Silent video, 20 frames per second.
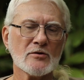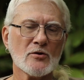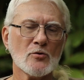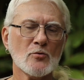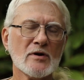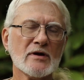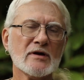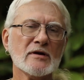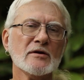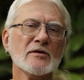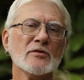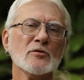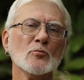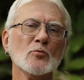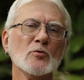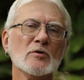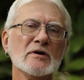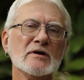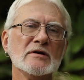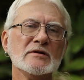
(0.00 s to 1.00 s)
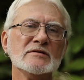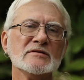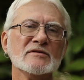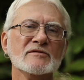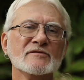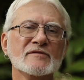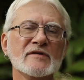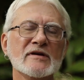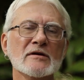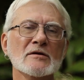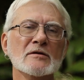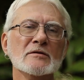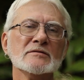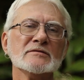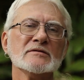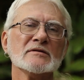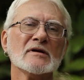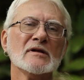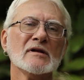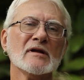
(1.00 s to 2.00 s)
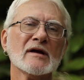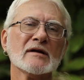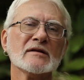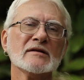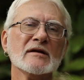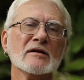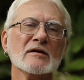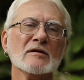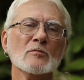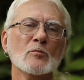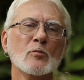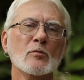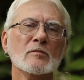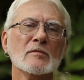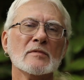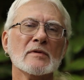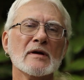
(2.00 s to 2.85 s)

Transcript: going into the woods and fields and collecting